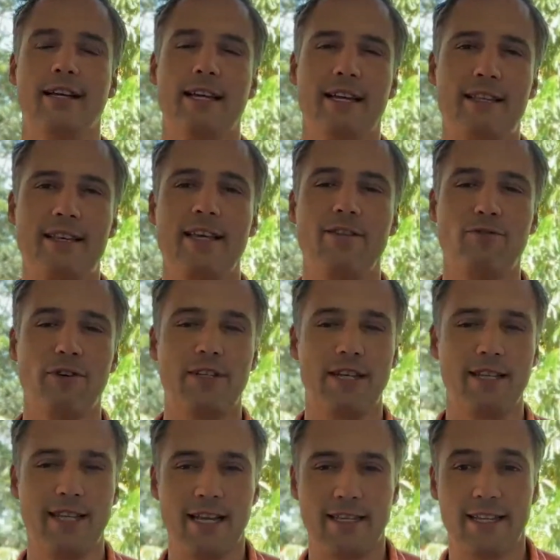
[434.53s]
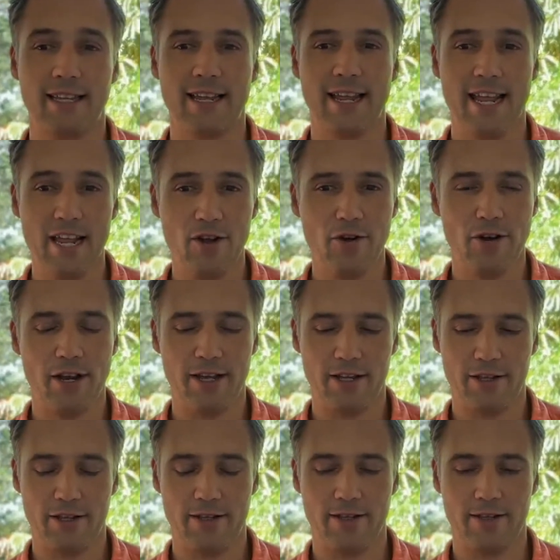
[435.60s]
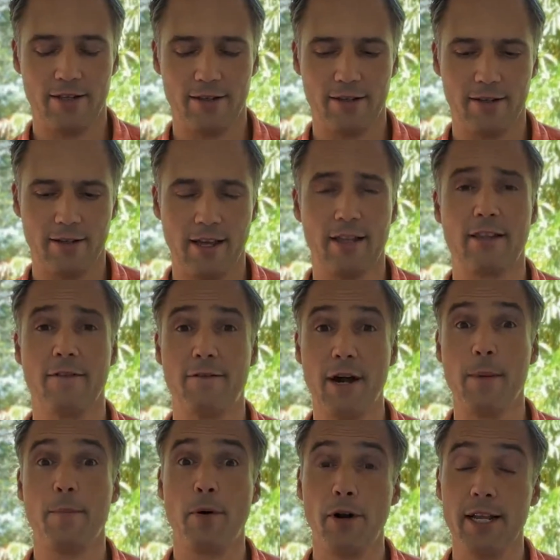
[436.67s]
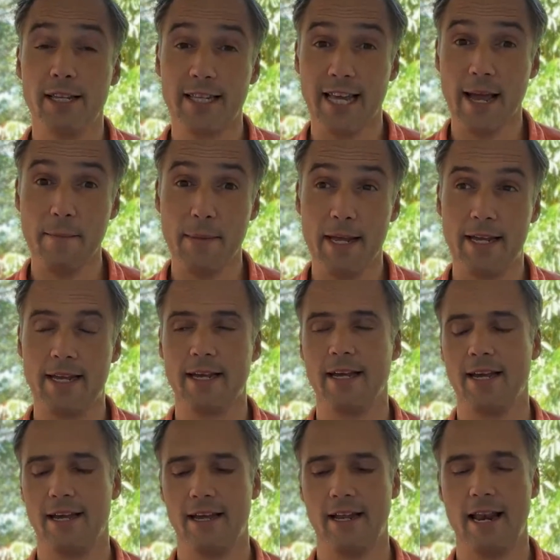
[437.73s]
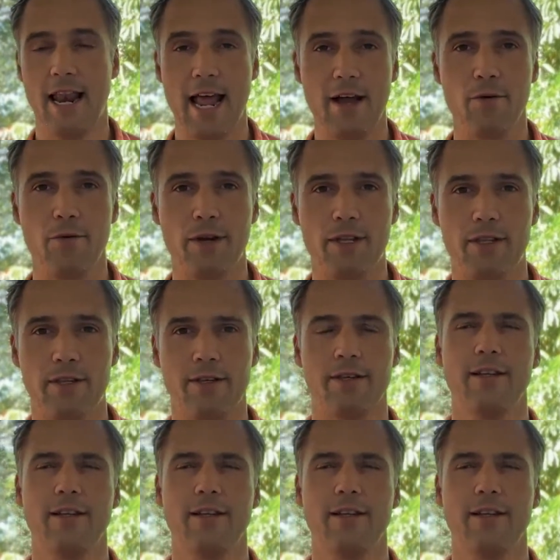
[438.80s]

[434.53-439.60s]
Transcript: It's interesting that English is a very polysemic language.